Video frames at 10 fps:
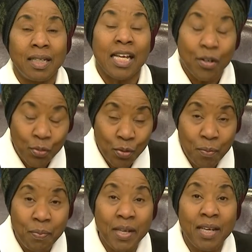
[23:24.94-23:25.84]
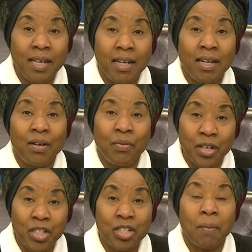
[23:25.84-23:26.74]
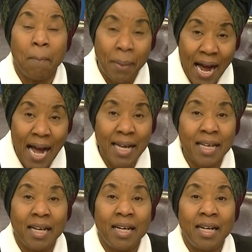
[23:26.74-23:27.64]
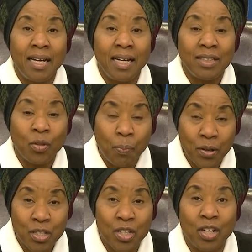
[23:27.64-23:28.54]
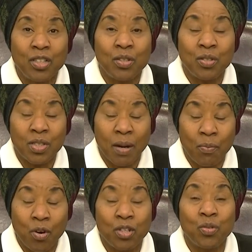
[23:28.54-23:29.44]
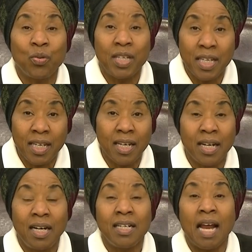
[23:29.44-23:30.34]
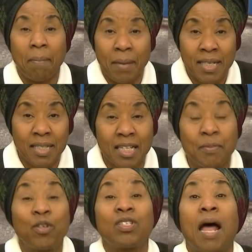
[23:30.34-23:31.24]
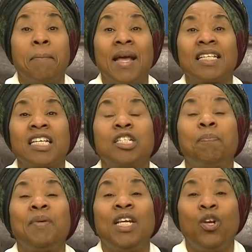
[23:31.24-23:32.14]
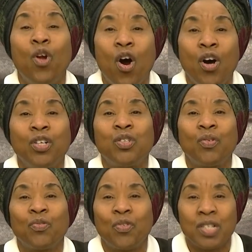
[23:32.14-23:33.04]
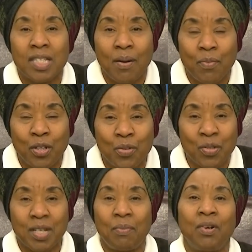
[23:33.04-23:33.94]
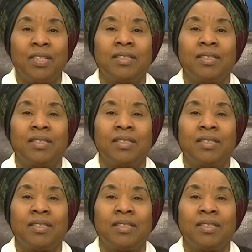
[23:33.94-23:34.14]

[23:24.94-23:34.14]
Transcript: it will be reached by the person, someone to hear that message, because that message belonged for someone to someone.